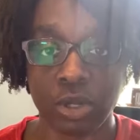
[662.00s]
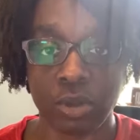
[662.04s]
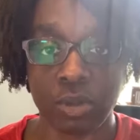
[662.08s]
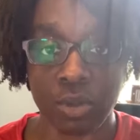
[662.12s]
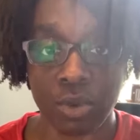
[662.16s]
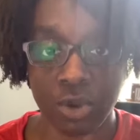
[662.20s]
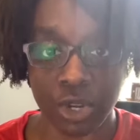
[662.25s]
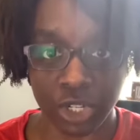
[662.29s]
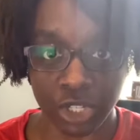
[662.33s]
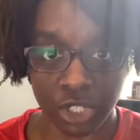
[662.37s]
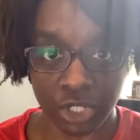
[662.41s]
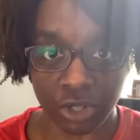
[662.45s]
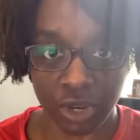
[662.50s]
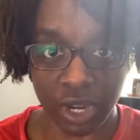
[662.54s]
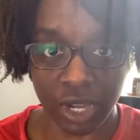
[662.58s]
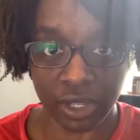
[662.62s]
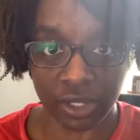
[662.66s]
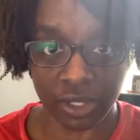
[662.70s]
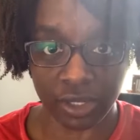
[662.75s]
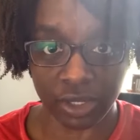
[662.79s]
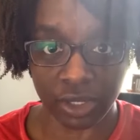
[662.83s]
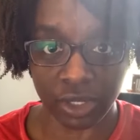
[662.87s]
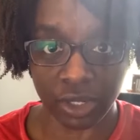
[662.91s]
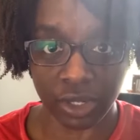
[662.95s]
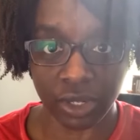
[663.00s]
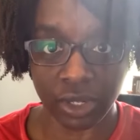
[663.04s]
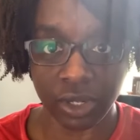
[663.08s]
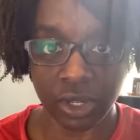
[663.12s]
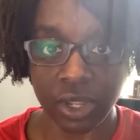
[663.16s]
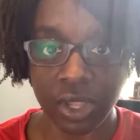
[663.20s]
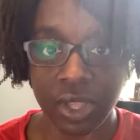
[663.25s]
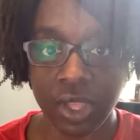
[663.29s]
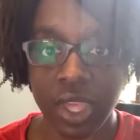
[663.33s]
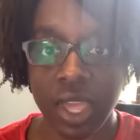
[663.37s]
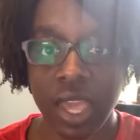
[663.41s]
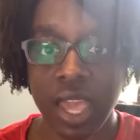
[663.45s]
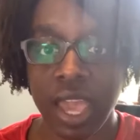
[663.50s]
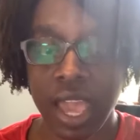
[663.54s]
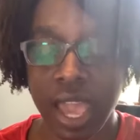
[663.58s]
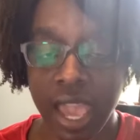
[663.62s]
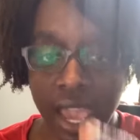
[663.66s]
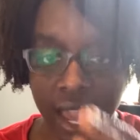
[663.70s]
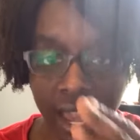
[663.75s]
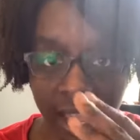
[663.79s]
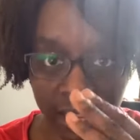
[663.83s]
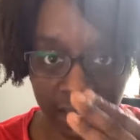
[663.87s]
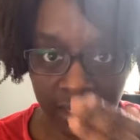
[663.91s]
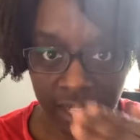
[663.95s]
their moisturizer
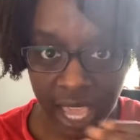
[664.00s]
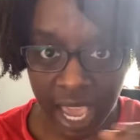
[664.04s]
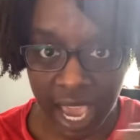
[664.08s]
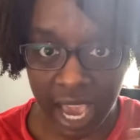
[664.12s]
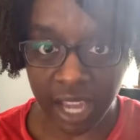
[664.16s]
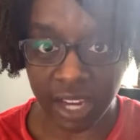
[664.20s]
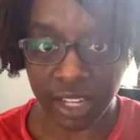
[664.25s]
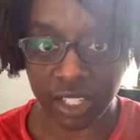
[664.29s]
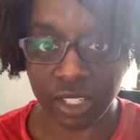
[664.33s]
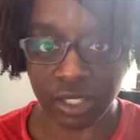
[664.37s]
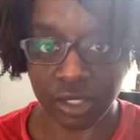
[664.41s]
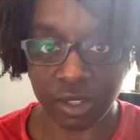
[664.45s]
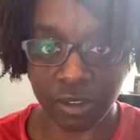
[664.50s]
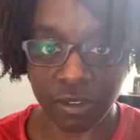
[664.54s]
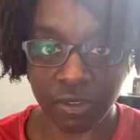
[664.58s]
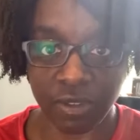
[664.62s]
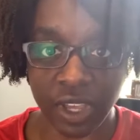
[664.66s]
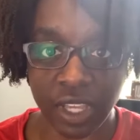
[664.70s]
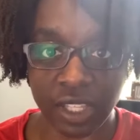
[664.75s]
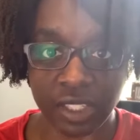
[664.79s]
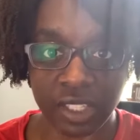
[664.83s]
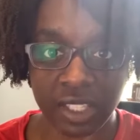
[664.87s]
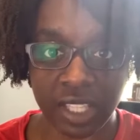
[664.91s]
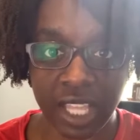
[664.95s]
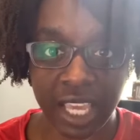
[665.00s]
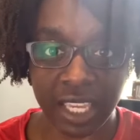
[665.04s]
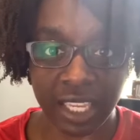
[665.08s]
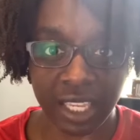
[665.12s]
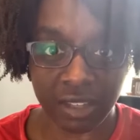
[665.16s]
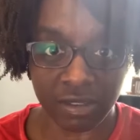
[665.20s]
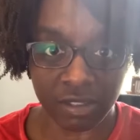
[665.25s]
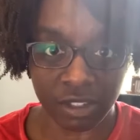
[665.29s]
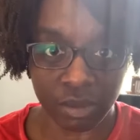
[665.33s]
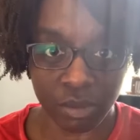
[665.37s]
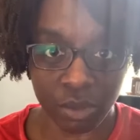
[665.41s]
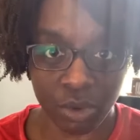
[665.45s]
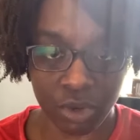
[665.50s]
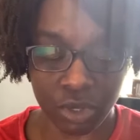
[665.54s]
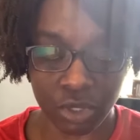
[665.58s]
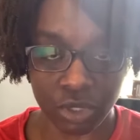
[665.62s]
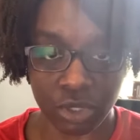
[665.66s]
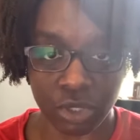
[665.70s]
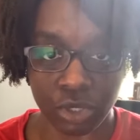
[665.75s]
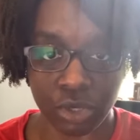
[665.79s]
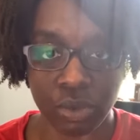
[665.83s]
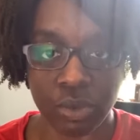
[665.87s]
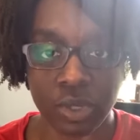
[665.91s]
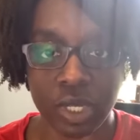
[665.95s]
and add it to their face, and that gives a more
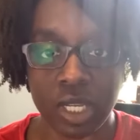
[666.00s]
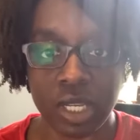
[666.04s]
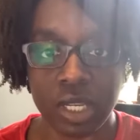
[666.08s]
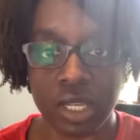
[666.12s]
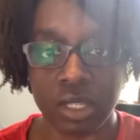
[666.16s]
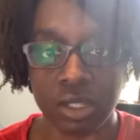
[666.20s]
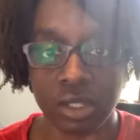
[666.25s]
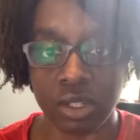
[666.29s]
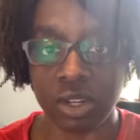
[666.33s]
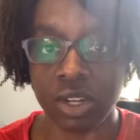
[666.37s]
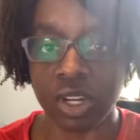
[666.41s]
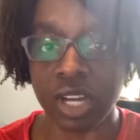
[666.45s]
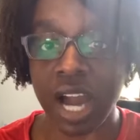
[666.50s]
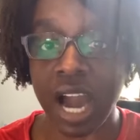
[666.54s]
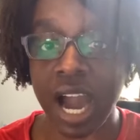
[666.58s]
dewy look.